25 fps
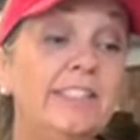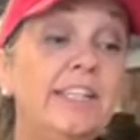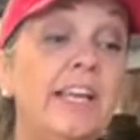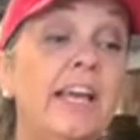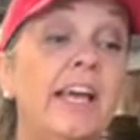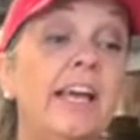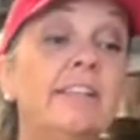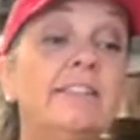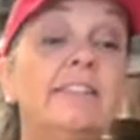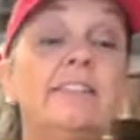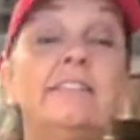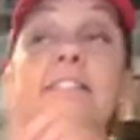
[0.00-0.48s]

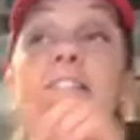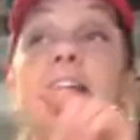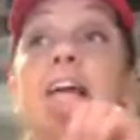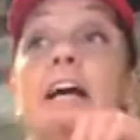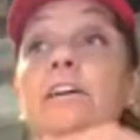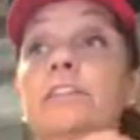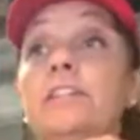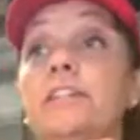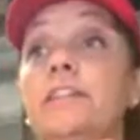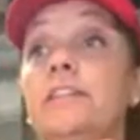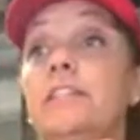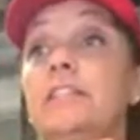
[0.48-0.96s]
Yes,
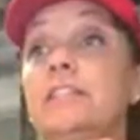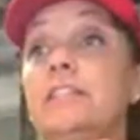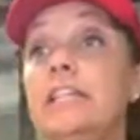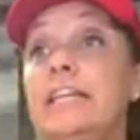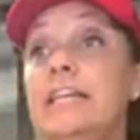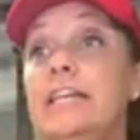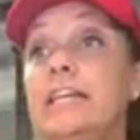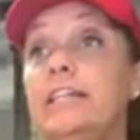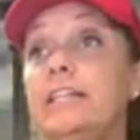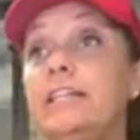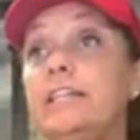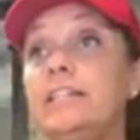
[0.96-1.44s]
down in the
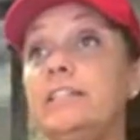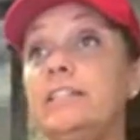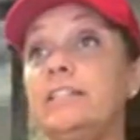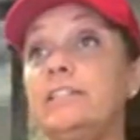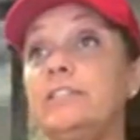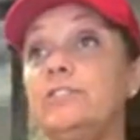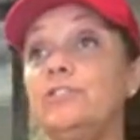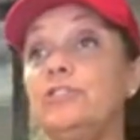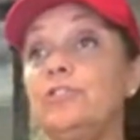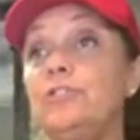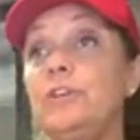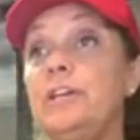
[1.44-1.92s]
link
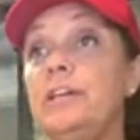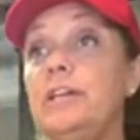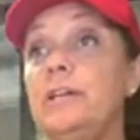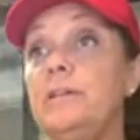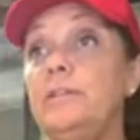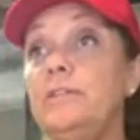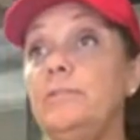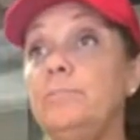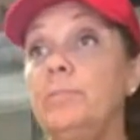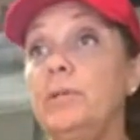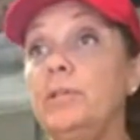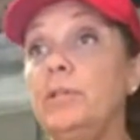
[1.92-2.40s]

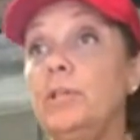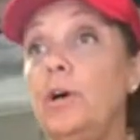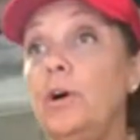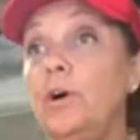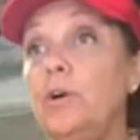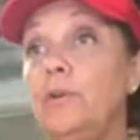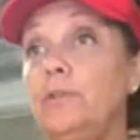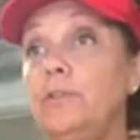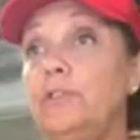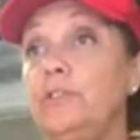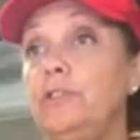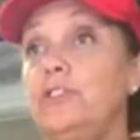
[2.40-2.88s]
tree
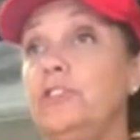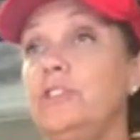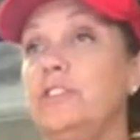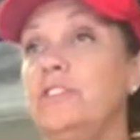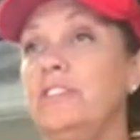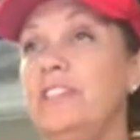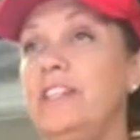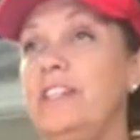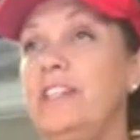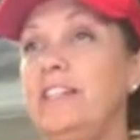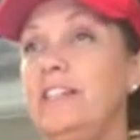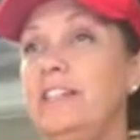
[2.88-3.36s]
below you should
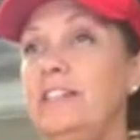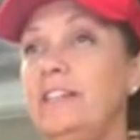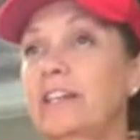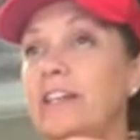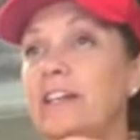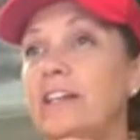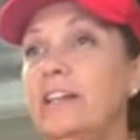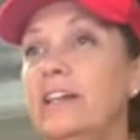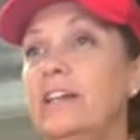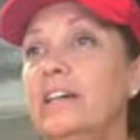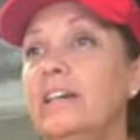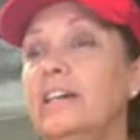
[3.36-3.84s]
see,
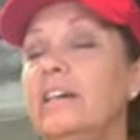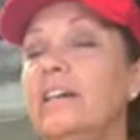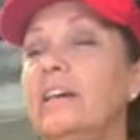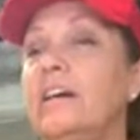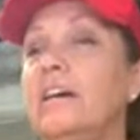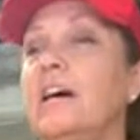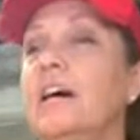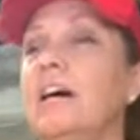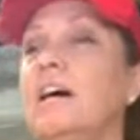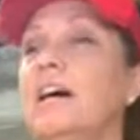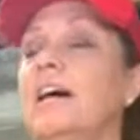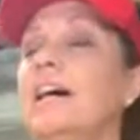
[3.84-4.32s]

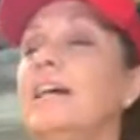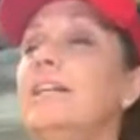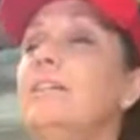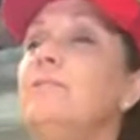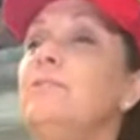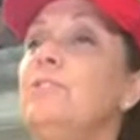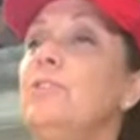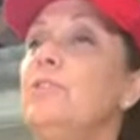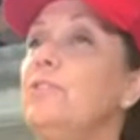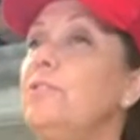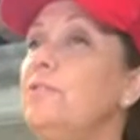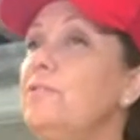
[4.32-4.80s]
I don't
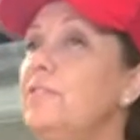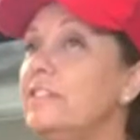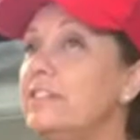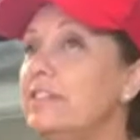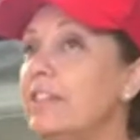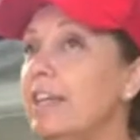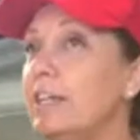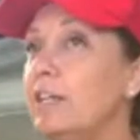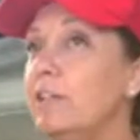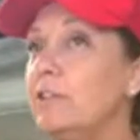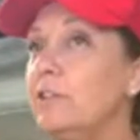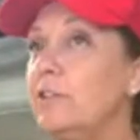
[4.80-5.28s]
know if it's
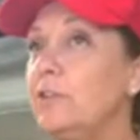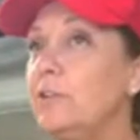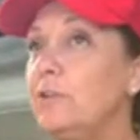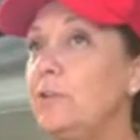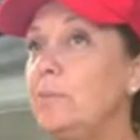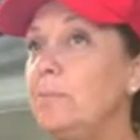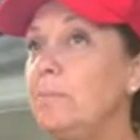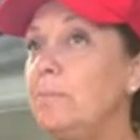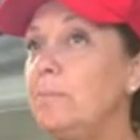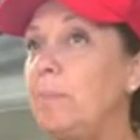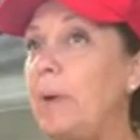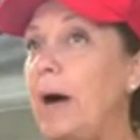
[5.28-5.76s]
like a
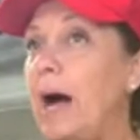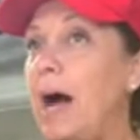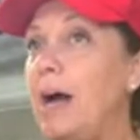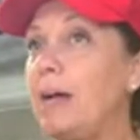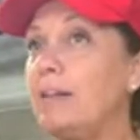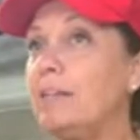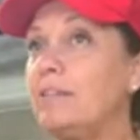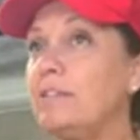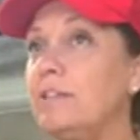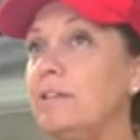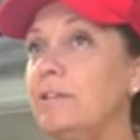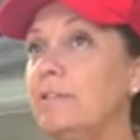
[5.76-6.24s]
little
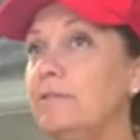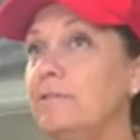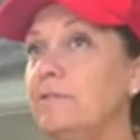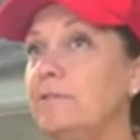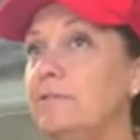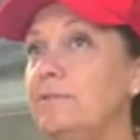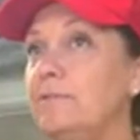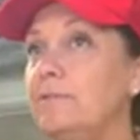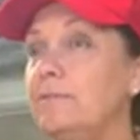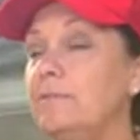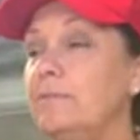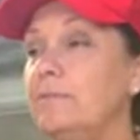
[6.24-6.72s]
box of
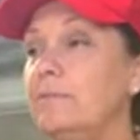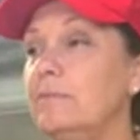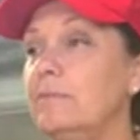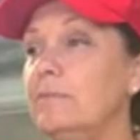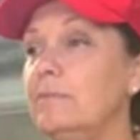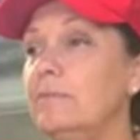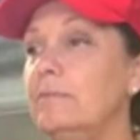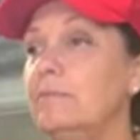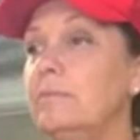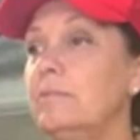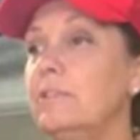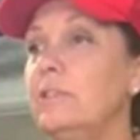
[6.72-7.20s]

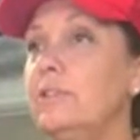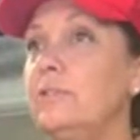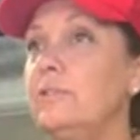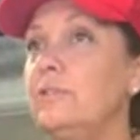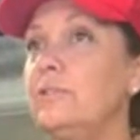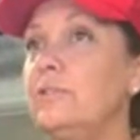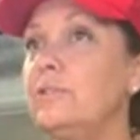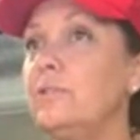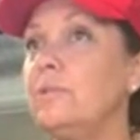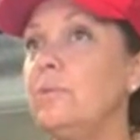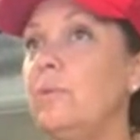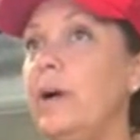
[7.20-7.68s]
little
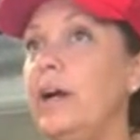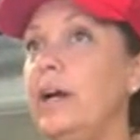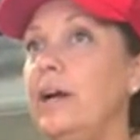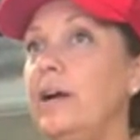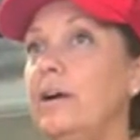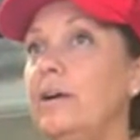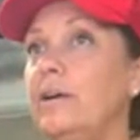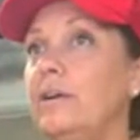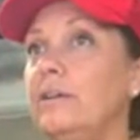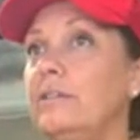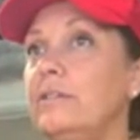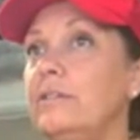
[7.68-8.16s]

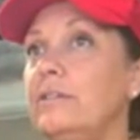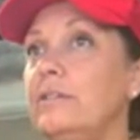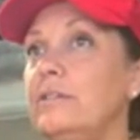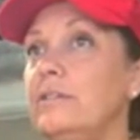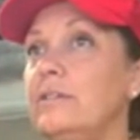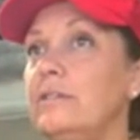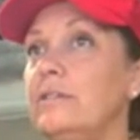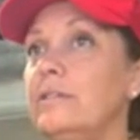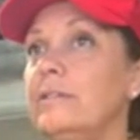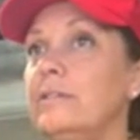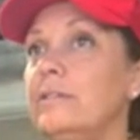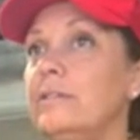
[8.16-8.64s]
squares